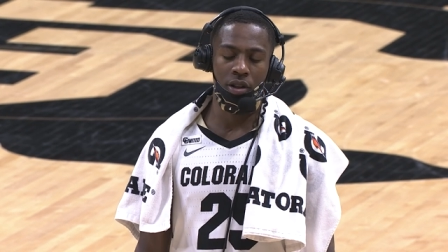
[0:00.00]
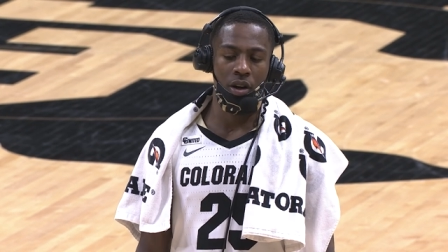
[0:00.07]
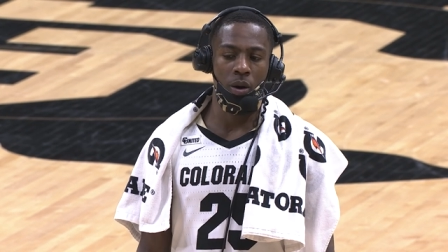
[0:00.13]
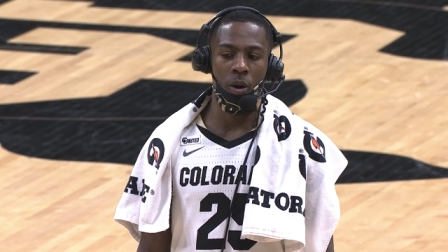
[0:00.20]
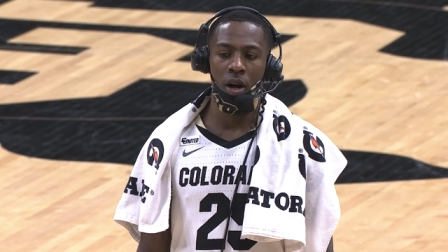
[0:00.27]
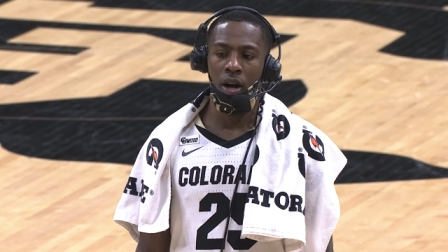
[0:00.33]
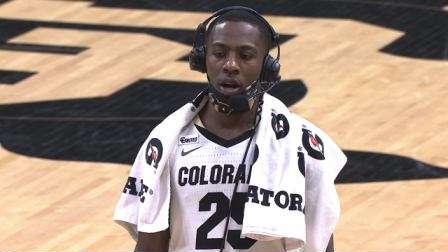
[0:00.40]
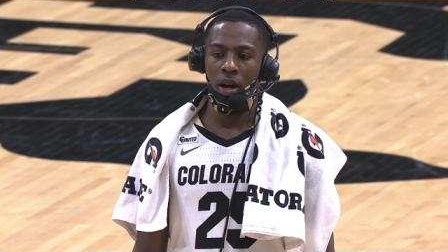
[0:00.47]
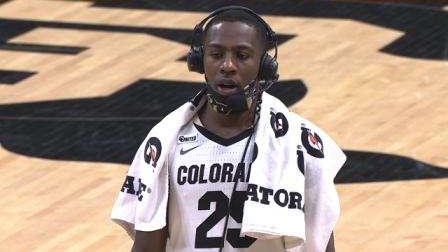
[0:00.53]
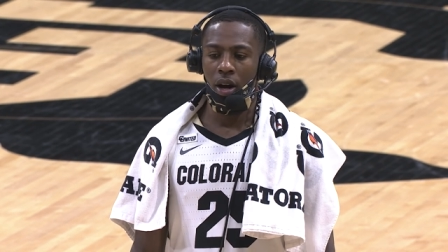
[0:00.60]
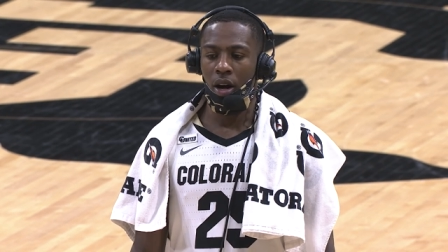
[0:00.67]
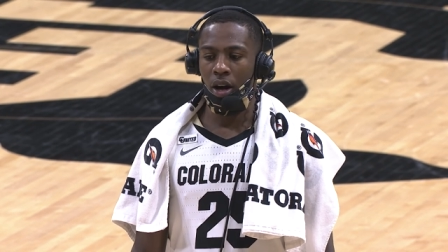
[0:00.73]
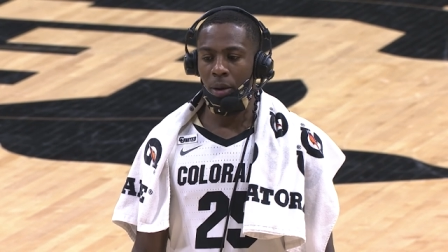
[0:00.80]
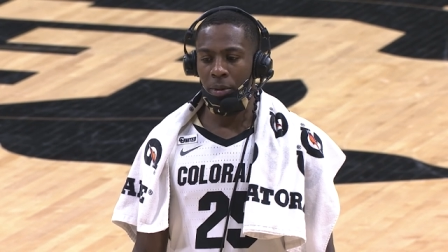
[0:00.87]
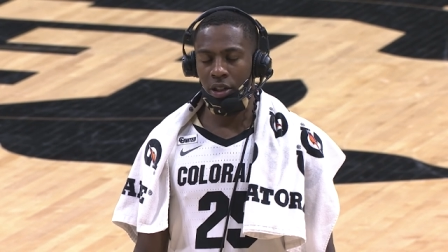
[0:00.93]
So
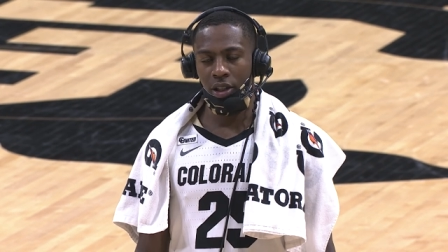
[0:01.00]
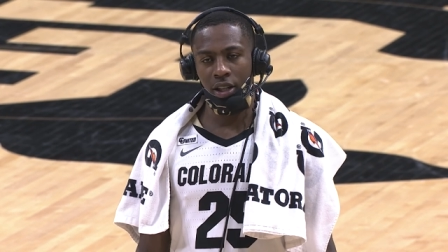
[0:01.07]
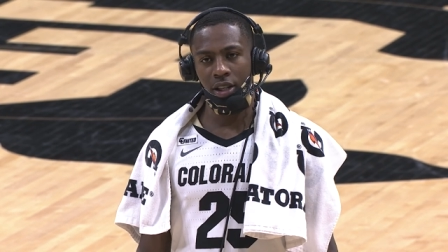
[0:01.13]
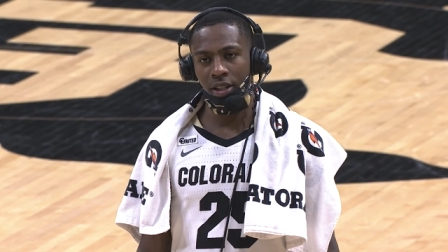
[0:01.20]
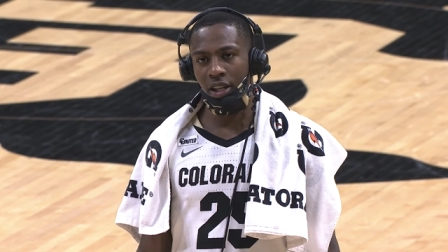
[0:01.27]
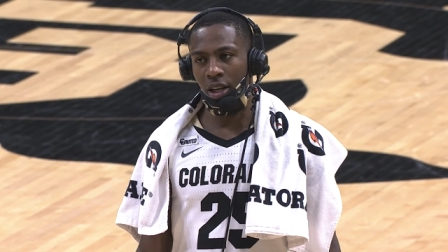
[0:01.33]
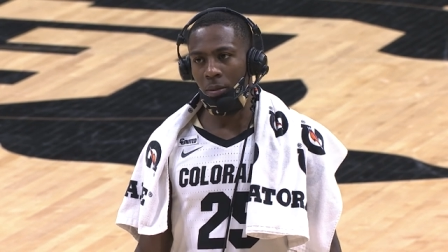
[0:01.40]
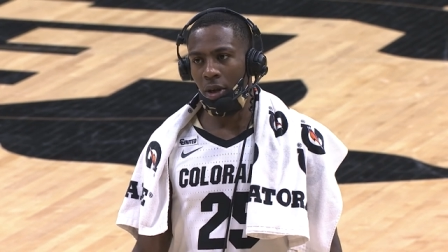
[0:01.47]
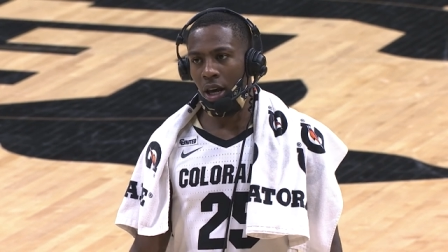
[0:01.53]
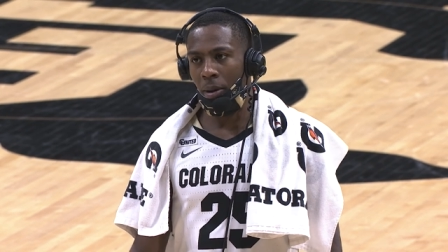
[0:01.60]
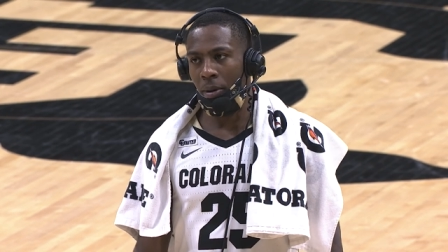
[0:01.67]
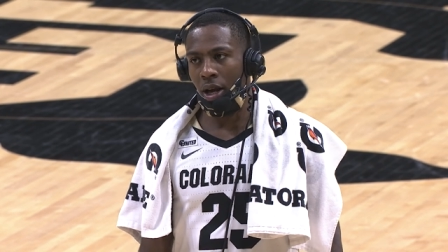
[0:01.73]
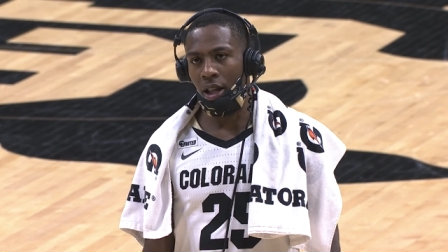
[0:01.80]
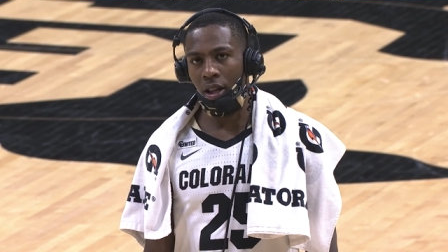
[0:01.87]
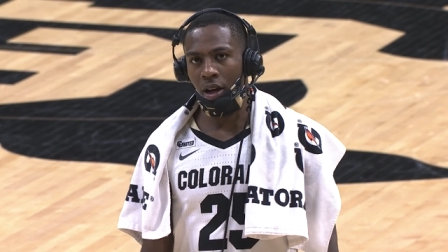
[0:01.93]
um, it's just a team
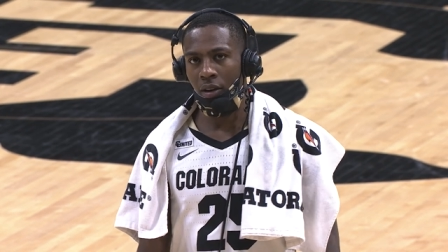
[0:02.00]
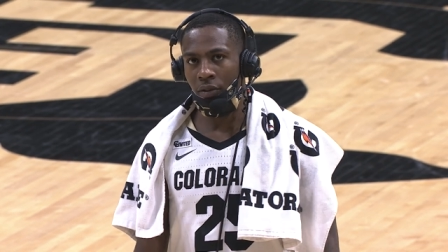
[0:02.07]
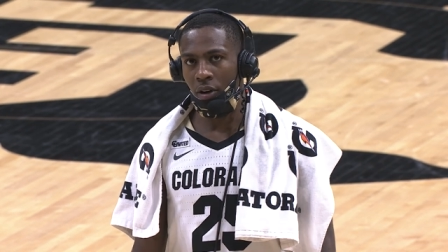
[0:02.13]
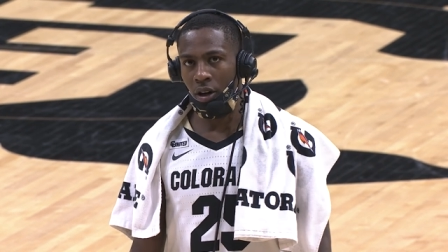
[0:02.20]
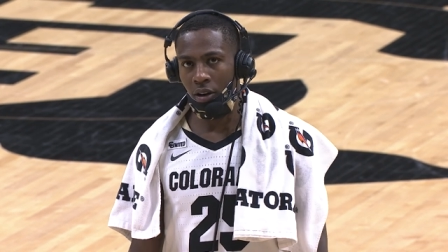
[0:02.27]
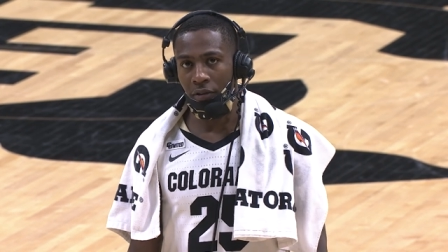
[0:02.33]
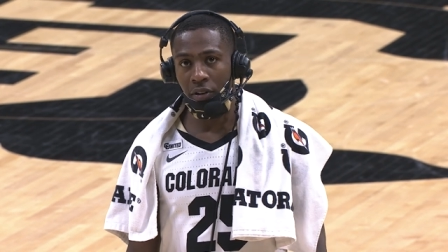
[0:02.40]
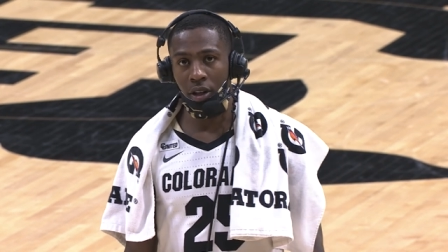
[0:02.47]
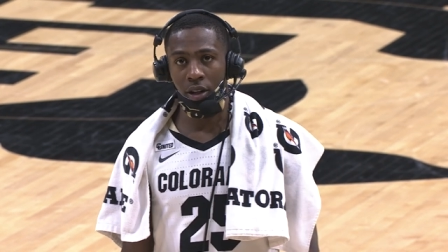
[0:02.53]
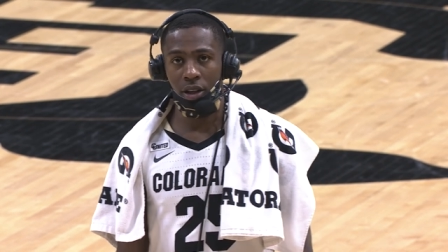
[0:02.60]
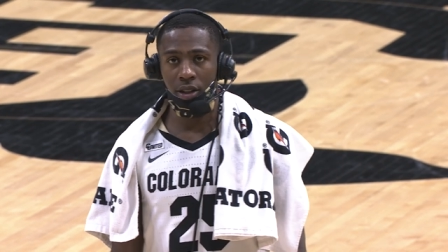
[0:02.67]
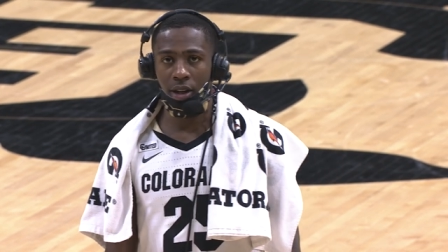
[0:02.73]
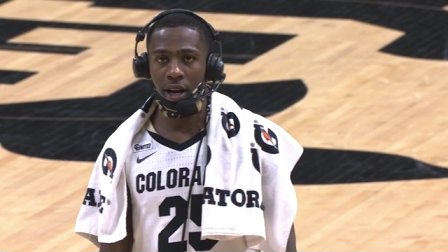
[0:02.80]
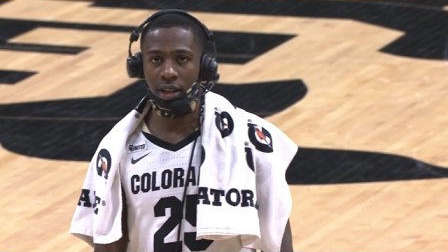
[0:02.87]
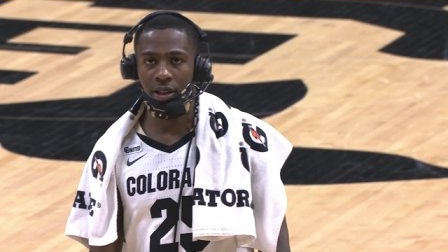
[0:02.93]
game, and I love uh, feeding
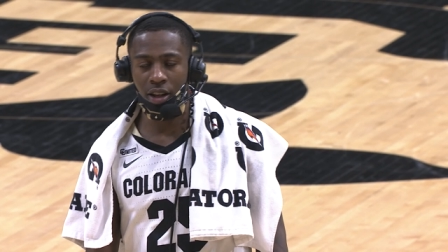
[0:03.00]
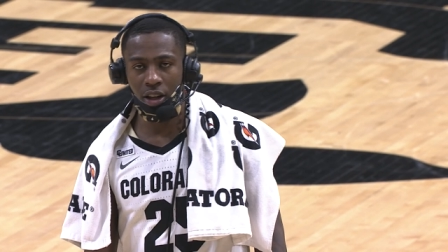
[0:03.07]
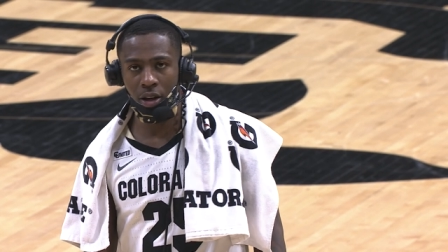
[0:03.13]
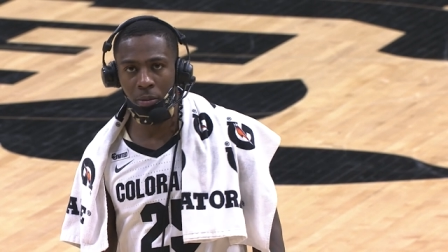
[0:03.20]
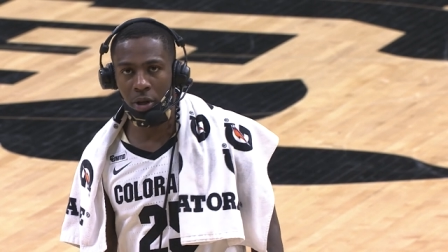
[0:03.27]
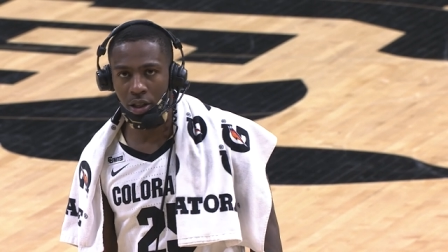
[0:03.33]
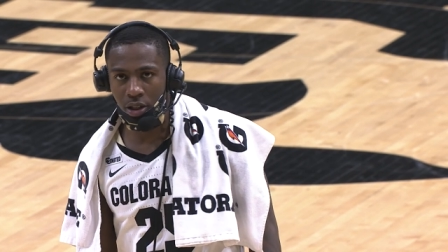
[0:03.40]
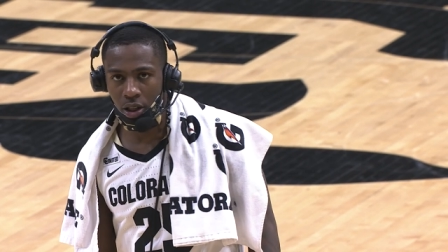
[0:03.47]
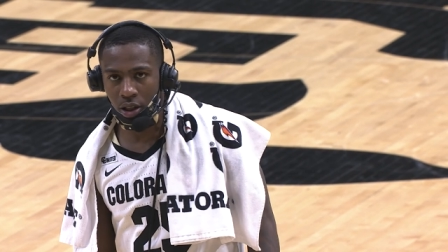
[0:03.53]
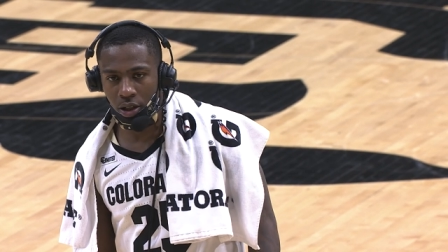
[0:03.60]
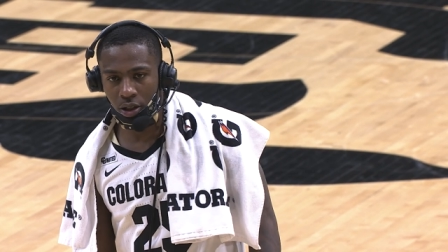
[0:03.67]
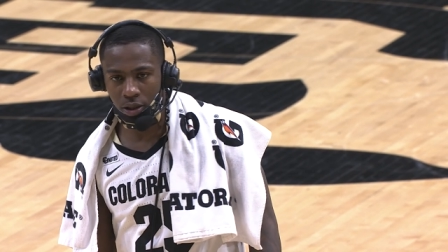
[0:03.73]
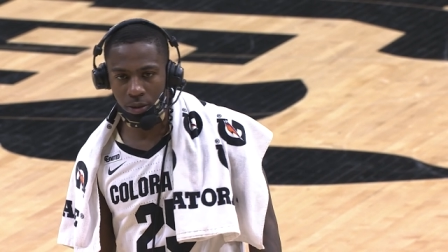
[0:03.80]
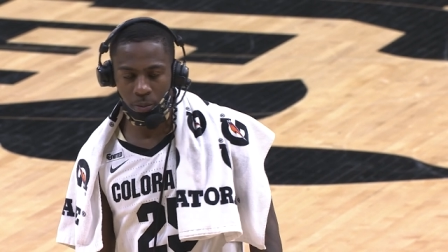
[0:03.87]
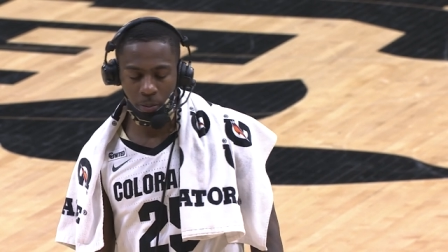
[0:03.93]
these guys and getting them easy
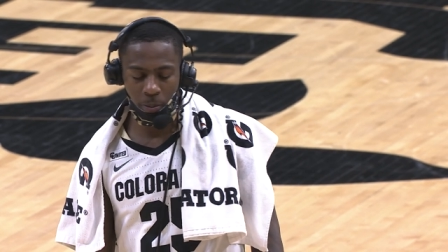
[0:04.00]
looks.